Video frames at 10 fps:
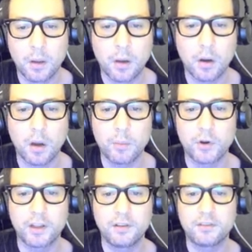
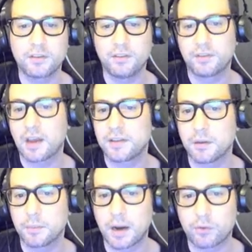components inside the
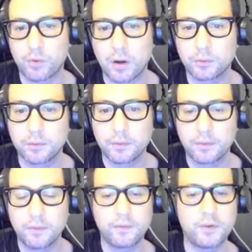background.
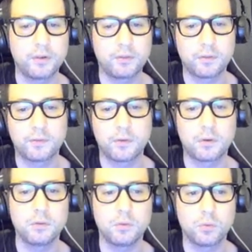First of
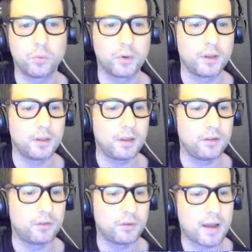all, we need
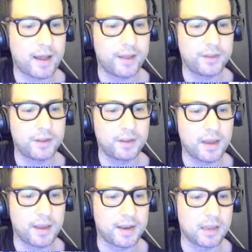to add
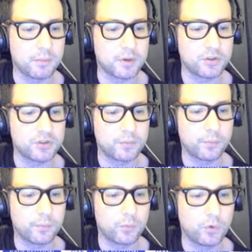an image.
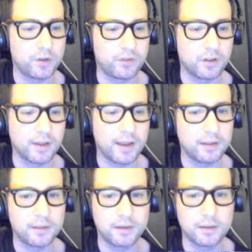We
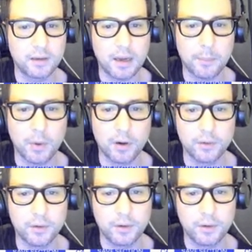select among